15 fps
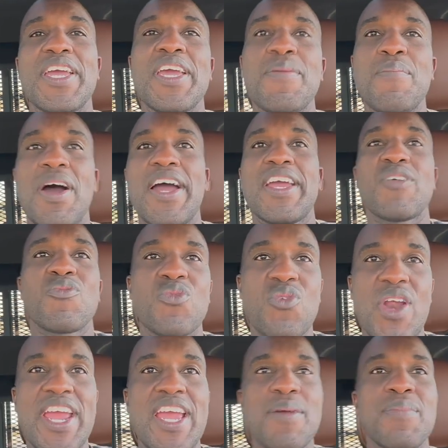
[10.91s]
in my
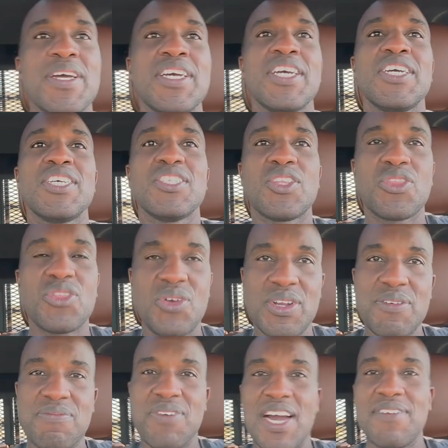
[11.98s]
Ram
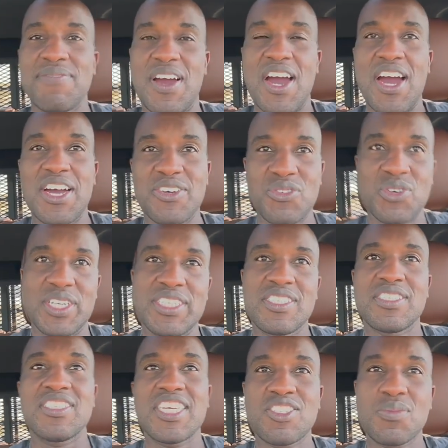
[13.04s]
3500
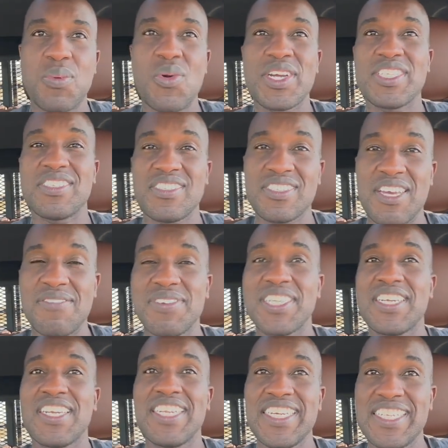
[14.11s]
6.7
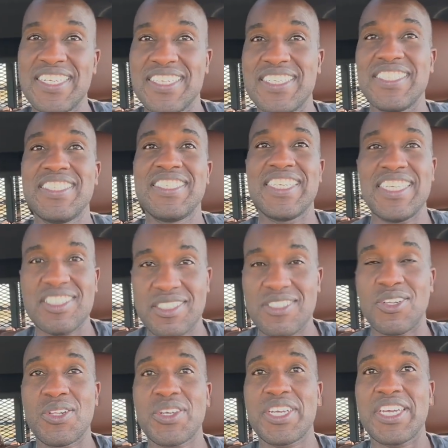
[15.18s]
liter
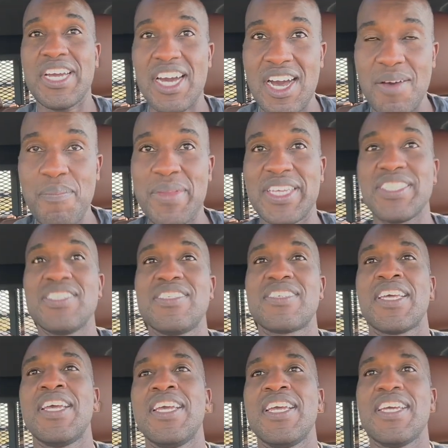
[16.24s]
diesel Cummins
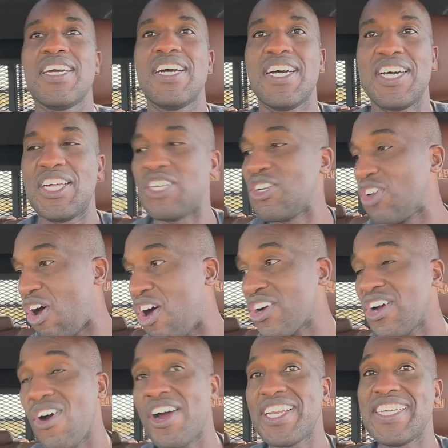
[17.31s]
uh,
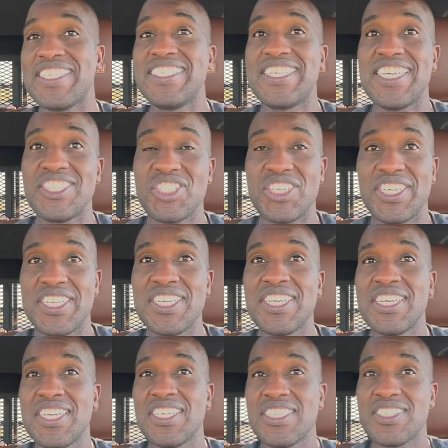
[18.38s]
Longhorn Edition
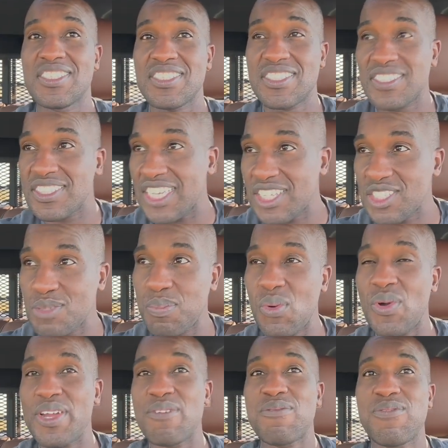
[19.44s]

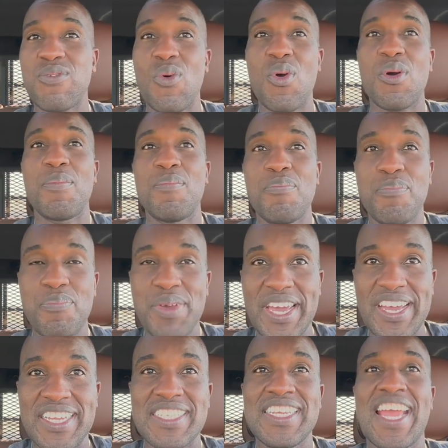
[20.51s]
6.4
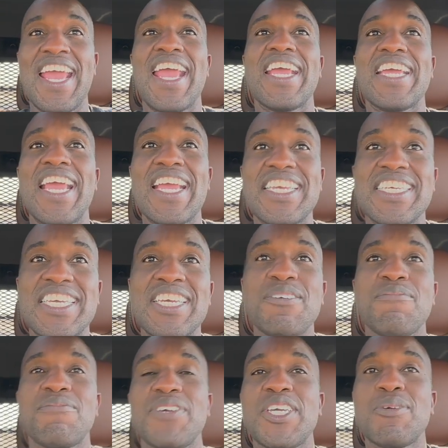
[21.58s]
bed
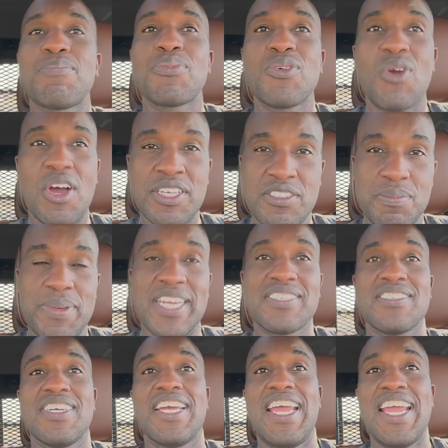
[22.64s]
AEV
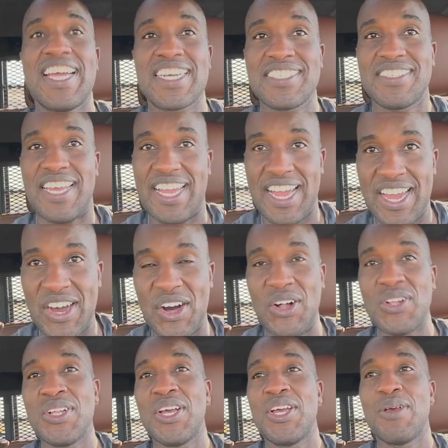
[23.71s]
Prospector XL
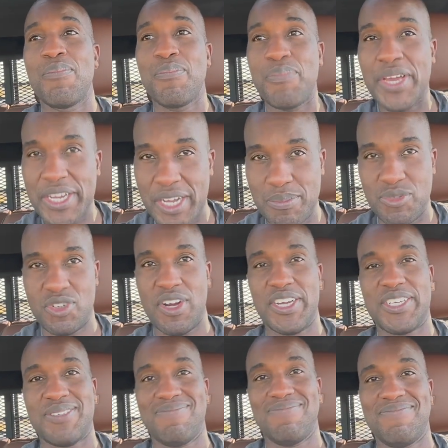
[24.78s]
pickup
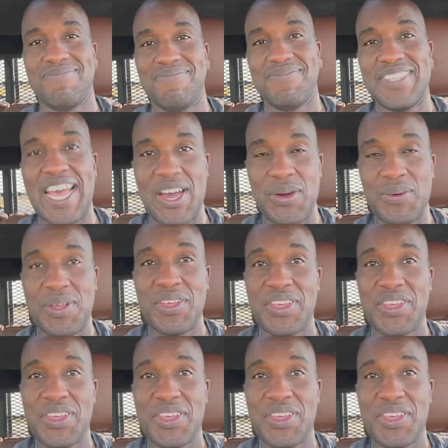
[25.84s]
truck. Now,